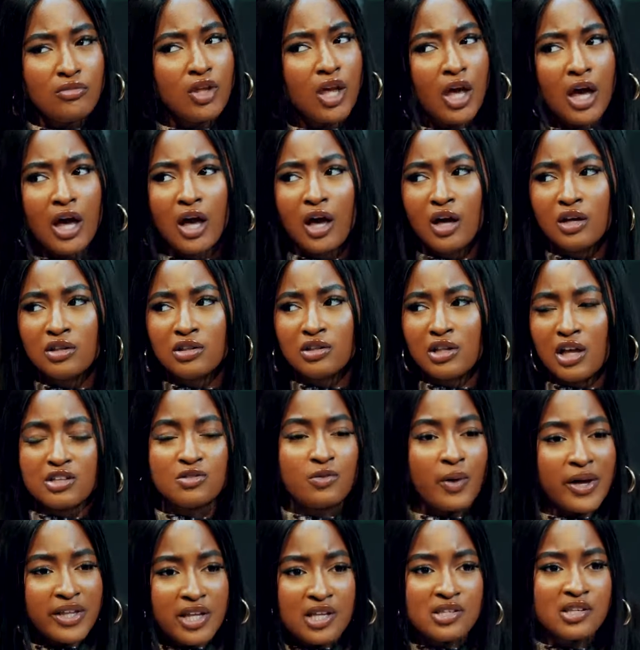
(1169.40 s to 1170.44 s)
yeah, that's
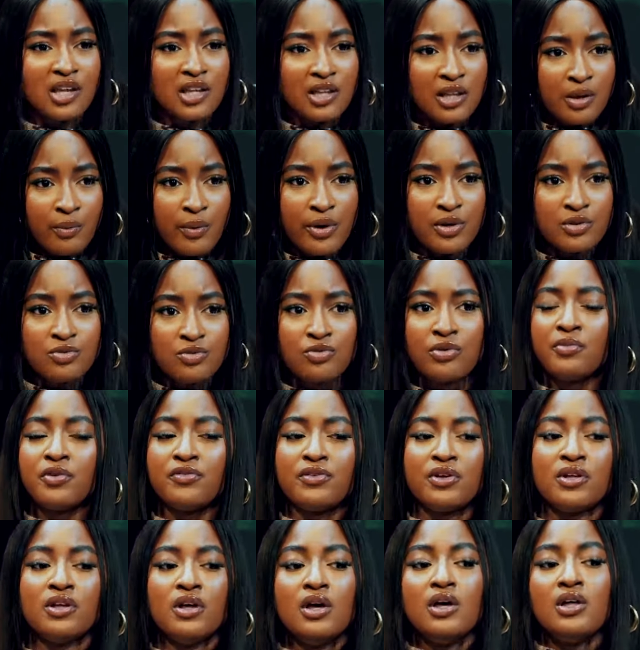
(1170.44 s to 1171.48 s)
why they said they would remove. Yeah,
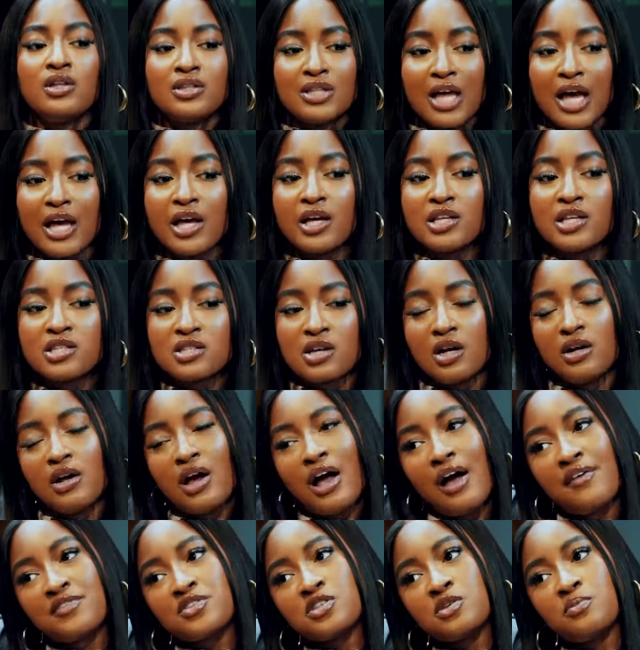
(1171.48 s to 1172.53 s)
but they're trying to. That they, it's gonna
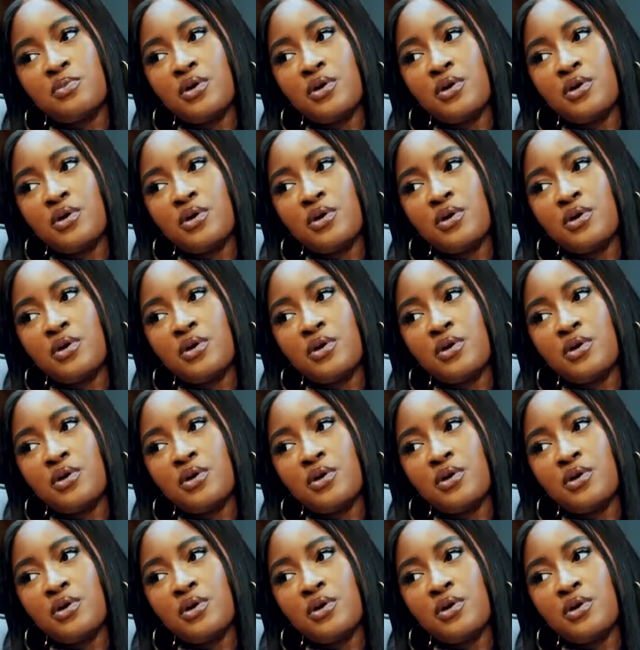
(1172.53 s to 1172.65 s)
have gonna to